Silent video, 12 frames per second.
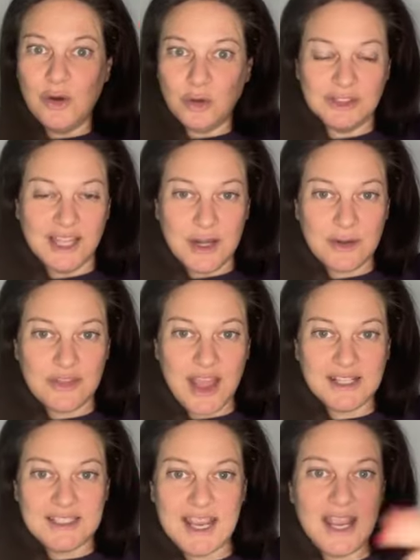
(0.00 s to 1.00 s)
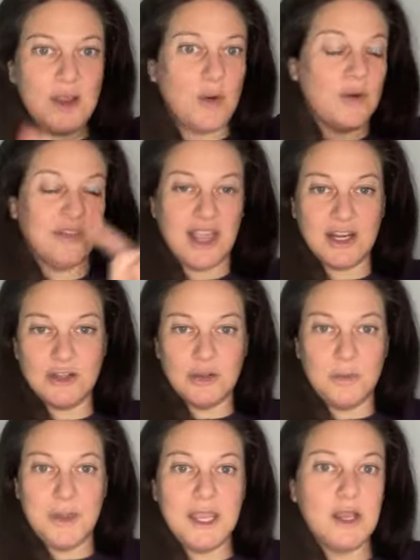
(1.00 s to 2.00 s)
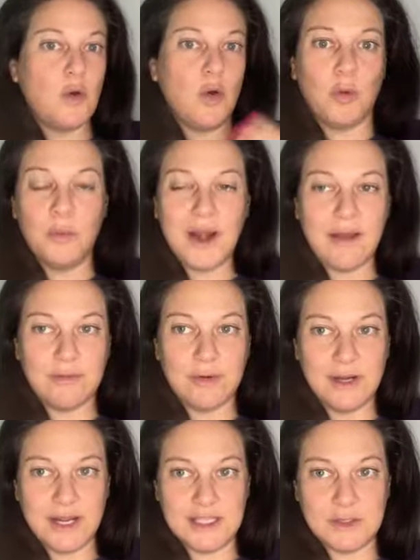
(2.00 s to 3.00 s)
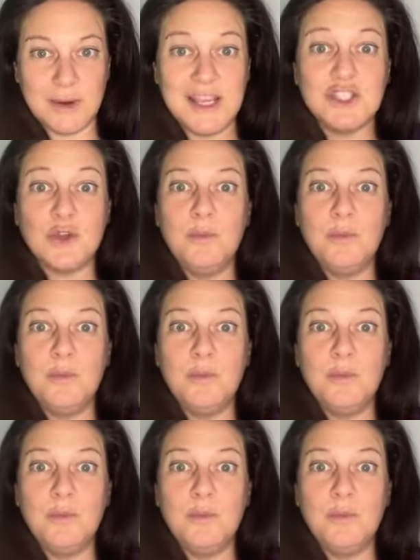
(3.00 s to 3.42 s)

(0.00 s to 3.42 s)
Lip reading: or later that day or the end of the week or whatever it is, right?